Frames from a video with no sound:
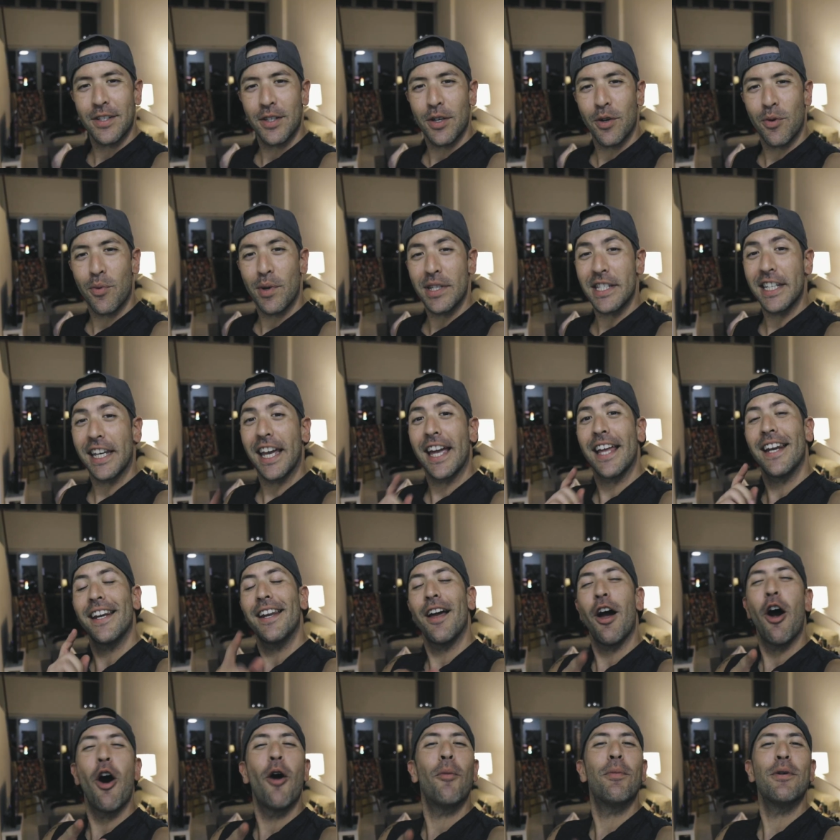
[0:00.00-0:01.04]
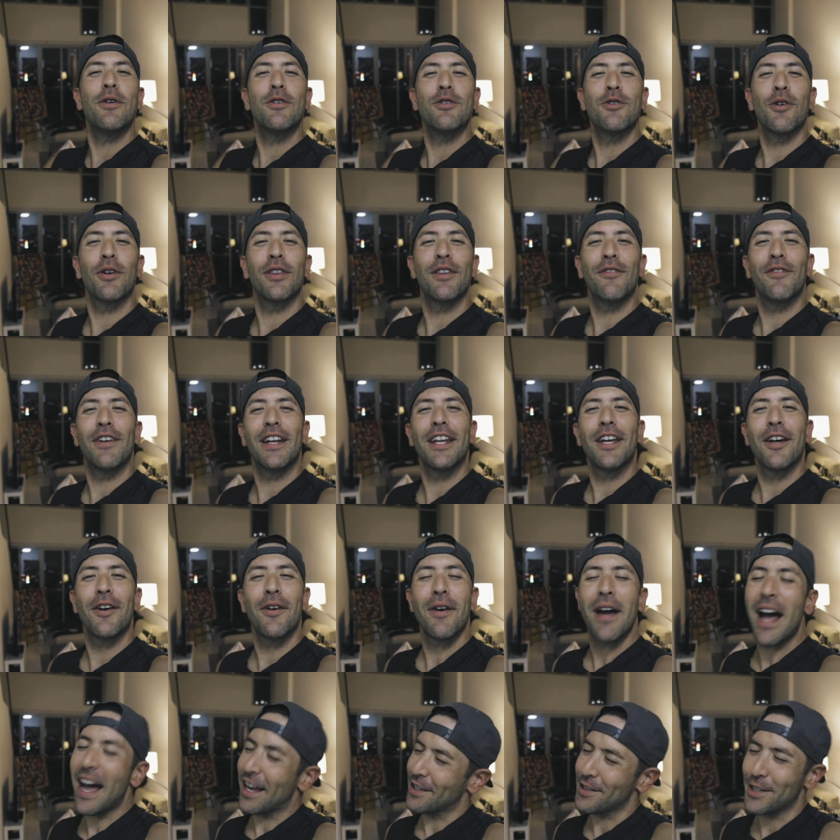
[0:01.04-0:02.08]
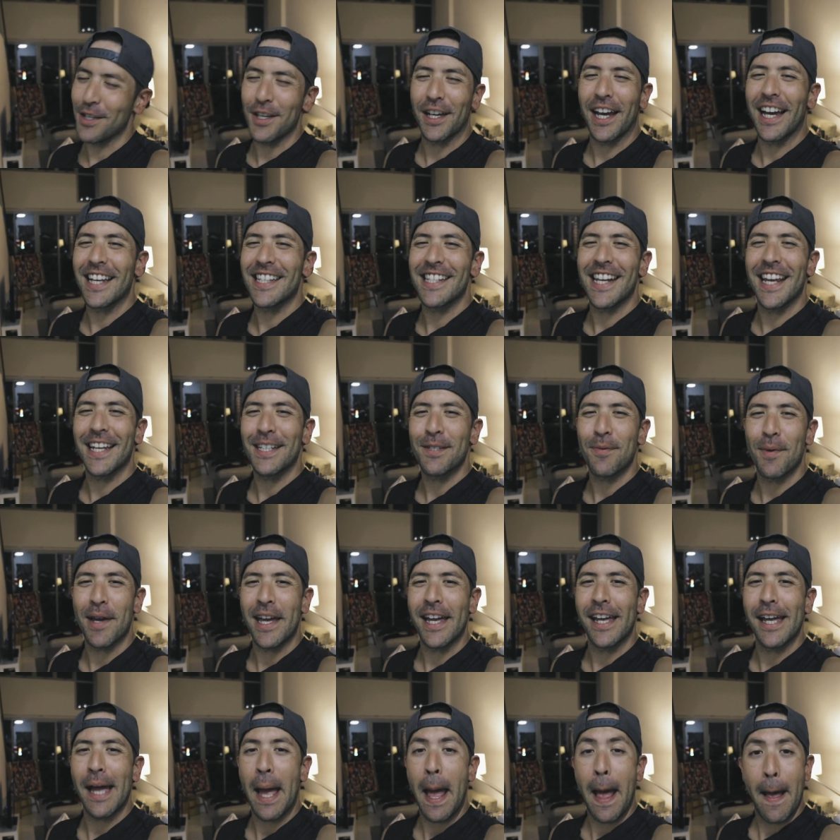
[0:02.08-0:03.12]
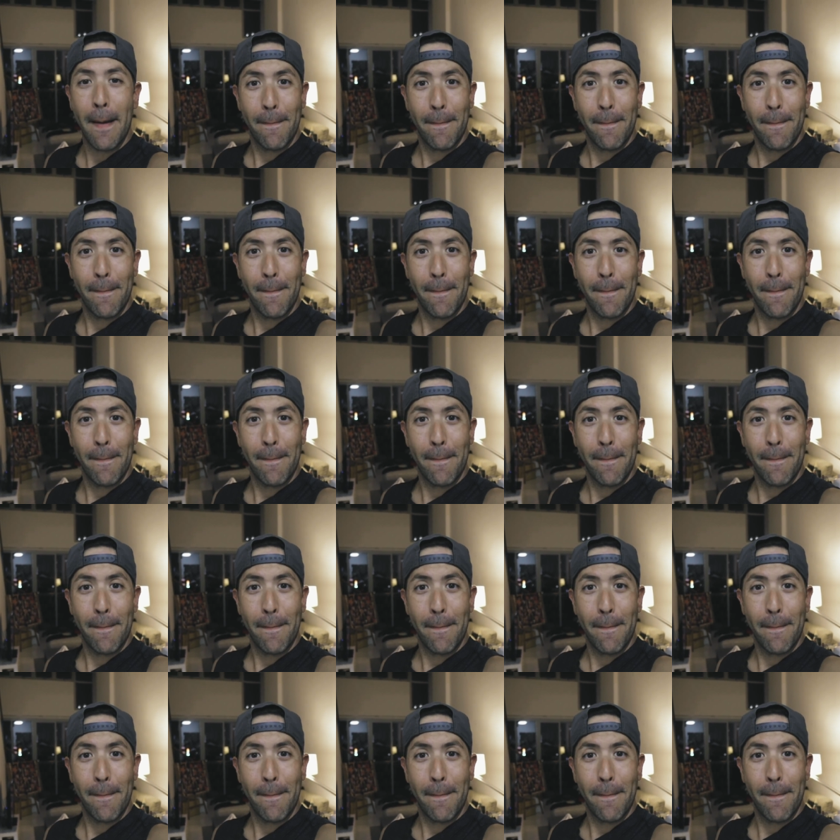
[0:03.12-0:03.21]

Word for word: So once again, hope you enjoyed the video. I'll see you guys next week.